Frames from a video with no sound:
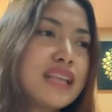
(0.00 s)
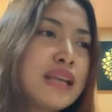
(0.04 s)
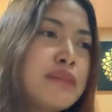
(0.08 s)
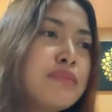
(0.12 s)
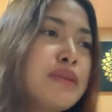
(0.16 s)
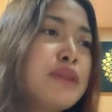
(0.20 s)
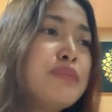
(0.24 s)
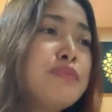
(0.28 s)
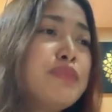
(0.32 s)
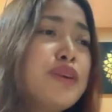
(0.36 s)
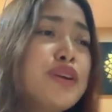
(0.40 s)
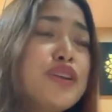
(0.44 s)

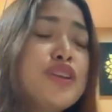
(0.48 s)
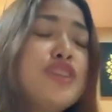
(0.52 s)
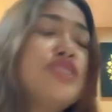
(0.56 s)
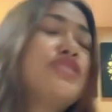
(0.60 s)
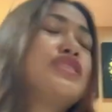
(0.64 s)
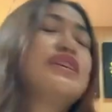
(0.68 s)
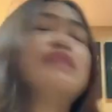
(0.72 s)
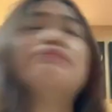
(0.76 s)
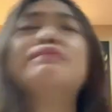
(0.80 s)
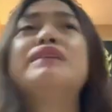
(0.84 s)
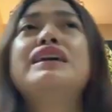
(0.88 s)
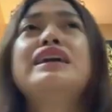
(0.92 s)
but body
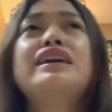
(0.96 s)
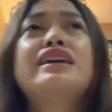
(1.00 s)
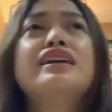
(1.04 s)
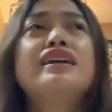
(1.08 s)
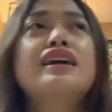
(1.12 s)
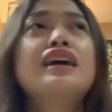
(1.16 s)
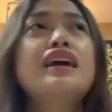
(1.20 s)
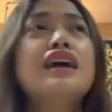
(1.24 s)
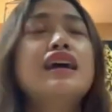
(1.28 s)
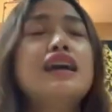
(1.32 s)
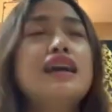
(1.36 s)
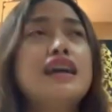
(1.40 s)

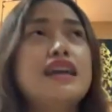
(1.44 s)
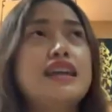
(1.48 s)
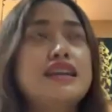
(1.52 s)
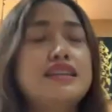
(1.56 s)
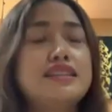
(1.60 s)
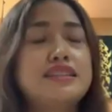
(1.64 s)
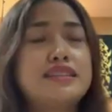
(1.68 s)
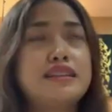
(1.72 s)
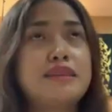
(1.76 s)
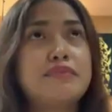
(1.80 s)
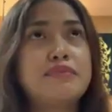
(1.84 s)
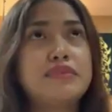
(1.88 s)
shaming
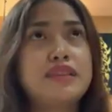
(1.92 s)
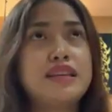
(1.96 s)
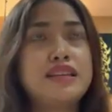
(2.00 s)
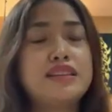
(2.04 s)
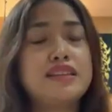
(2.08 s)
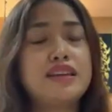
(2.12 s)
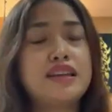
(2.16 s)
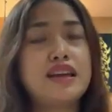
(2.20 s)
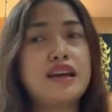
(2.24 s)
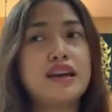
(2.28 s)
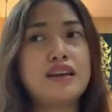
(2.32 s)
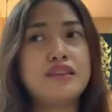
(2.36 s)
is
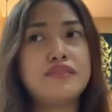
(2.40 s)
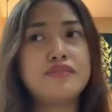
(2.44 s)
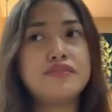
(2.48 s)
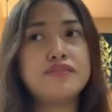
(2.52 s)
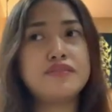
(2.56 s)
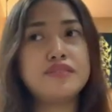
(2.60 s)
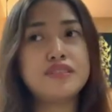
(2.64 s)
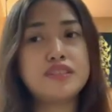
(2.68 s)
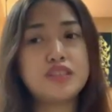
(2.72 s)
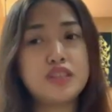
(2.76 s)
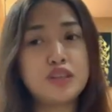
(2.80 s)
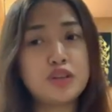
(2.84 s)
something that I've
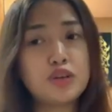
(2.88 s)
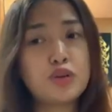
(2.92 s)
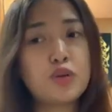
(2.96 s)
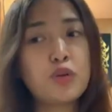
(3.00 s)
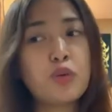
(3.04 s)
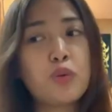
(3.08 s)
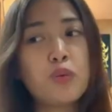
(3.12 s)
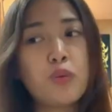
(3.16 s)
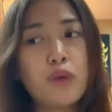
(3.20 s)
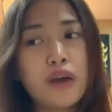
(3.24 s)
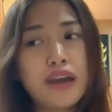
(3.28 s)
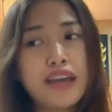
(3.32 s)
seen
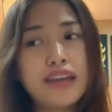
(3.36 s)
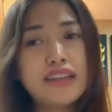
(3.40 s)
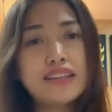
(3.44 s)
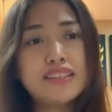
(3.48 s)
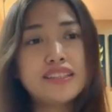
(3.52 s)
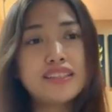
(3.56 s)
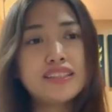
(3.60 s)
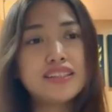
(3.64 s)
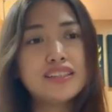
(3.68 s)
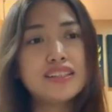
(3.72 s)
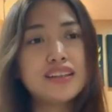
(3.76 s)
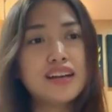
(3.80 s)

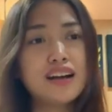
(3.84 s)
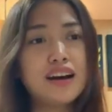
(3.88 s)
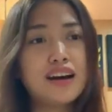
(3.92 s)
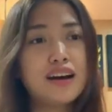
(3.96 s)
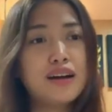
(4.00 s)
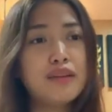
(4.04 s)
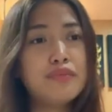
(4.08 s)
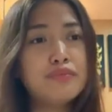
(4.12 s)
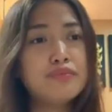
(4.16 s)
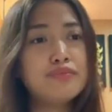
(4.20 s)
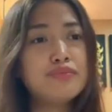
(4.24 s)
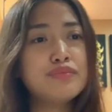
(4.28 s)
quite
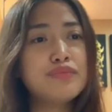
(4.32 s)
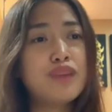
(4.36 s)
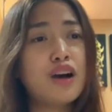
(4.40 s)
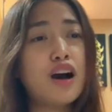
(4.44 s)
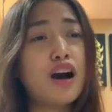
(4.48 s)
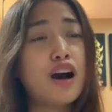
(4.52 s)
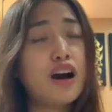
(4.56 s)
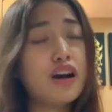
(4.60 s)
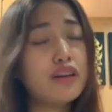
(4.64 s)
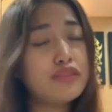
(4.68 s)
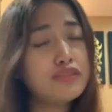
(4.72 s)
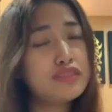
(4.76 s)
um,
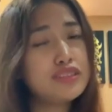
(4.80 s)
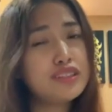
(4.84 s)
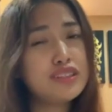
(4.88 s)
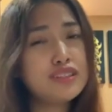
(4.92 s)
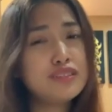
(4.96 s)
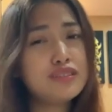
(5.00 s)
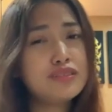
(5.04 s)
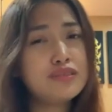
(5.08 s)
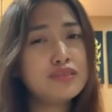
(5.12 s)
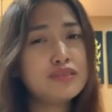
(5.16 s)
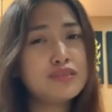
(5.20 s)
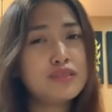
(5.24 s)

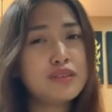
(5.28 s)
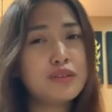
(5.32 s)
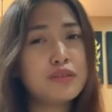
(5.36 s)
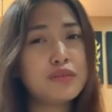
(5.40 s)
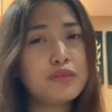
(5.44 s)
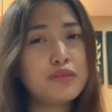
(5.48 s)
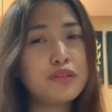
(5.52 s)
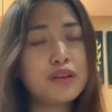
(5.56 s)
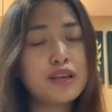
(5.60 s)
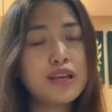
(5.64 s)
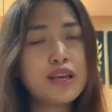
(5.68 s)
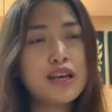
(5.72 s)
often
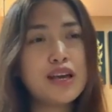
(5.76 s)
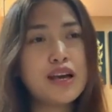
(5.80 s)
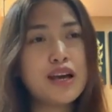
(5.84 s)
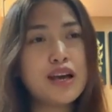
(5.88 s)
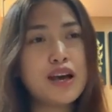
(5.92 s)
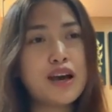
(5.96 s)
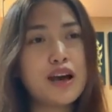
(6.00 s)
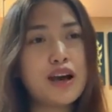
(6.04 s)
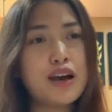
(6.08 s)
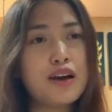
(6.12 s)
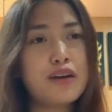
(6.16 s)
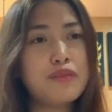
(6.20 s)

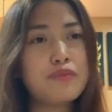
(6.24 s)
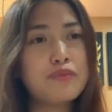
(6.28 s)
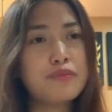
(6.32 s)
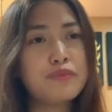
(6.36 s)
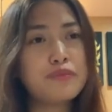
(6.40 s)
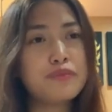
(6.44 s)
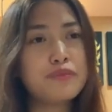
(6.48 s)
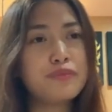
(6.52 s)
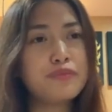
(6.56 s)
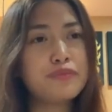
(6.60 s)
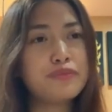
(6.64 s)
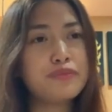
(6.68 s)

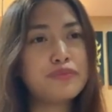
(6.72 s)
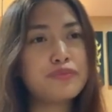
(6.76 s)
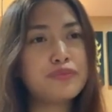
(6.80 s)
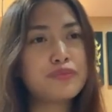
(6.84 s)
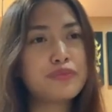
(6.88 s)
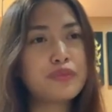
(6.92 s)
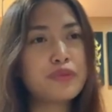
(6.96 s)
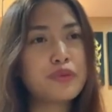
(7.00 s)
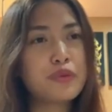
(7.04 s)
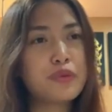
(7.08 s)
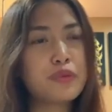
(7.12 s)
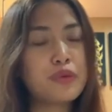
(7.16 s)
um,
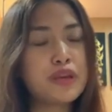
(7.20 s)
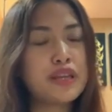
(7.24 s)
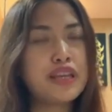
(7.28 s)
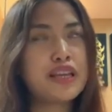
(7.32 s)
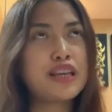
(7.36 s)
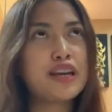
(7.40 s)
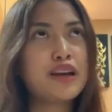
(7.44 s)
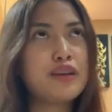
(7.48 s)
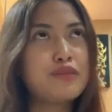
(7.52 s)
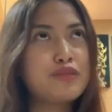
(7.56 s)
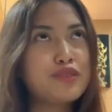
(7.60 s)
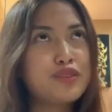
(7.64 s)
when
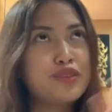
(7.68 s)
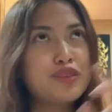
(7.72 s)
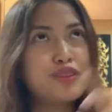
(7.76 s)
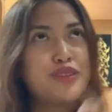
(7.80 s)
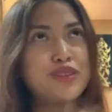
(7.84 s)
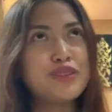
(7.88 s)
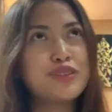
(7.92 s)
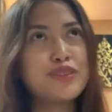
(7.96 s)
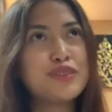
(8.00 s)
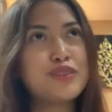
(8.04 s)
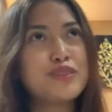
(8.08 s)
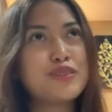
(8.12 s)
it comes
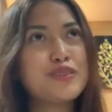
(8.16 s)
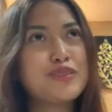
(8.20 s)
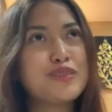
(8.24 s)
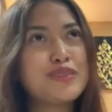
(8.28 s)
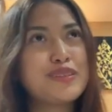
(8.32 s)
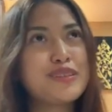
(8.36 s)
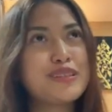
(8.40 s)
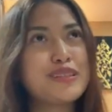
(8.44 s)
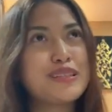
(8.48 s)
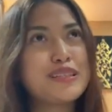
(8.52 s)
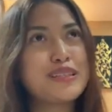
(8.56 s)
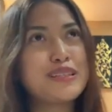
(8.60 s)
to
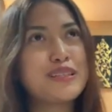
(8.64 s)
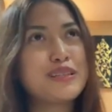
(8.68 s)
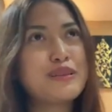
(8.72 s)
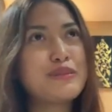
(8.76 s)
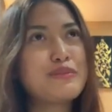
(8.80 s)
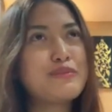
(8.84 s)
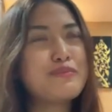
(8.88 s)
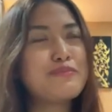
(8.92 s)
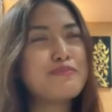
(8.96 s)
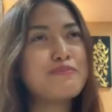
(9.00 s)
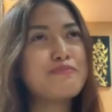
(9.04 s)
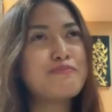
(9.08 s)

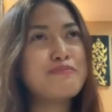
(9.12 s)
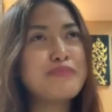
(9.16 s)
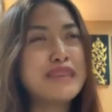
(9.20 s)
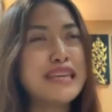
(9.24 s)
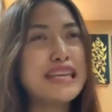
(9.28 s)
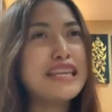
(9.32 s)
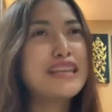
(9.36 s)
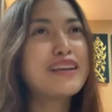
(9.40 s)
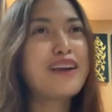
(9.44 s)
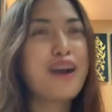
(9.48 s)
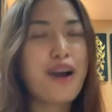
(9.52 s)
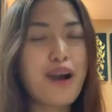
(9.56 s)

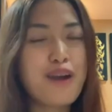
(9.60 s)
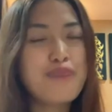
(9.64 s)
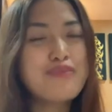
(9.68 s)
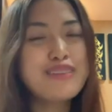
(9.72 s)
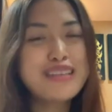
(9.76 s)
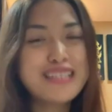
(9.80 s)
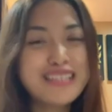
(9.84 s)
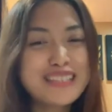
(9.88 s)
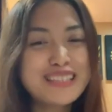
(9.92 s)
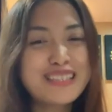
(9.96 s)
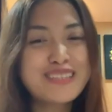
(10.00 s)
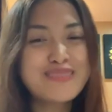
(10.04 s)
mean
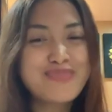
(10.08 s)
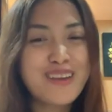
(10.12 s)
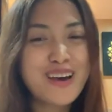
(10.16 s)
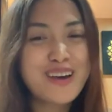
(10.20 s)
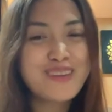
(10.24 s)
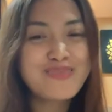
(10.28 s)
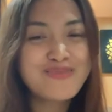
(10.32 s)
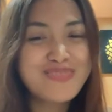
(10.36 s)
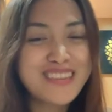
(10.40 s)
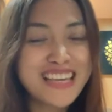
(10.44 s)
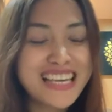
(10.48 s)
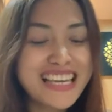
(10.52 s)
comments
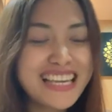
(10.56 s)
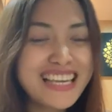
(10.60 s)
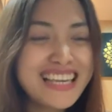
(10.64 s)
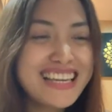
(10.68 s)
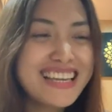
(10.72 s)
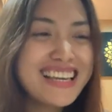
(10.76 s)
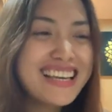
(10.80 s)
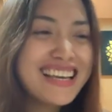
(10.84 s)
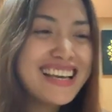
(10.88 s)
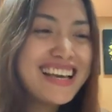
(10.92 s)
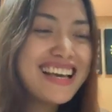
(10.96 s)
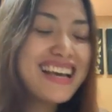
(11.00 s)
about me.
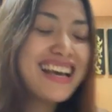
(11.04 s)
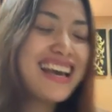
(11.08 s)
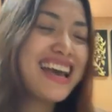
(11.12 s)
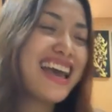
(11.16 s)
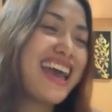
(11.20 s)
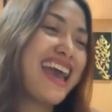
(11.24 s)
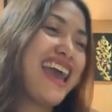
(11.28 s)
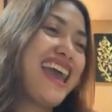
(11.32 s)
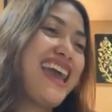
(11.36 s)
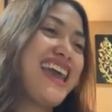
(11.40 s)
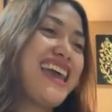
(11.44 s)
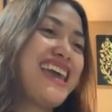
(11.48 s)

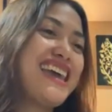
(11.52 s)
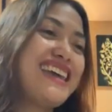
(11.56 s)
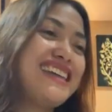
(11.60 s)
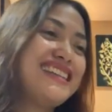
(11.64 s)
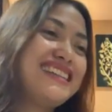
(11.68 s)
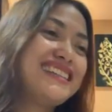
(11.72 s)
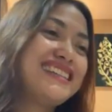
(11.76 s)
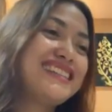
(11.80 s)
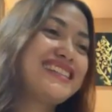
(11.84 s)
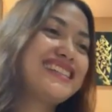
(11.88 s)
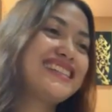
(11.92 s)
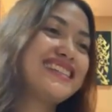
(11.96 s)

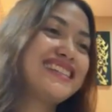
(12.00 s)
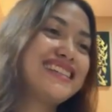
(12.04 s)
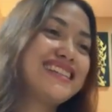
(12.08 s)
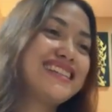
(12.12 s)
And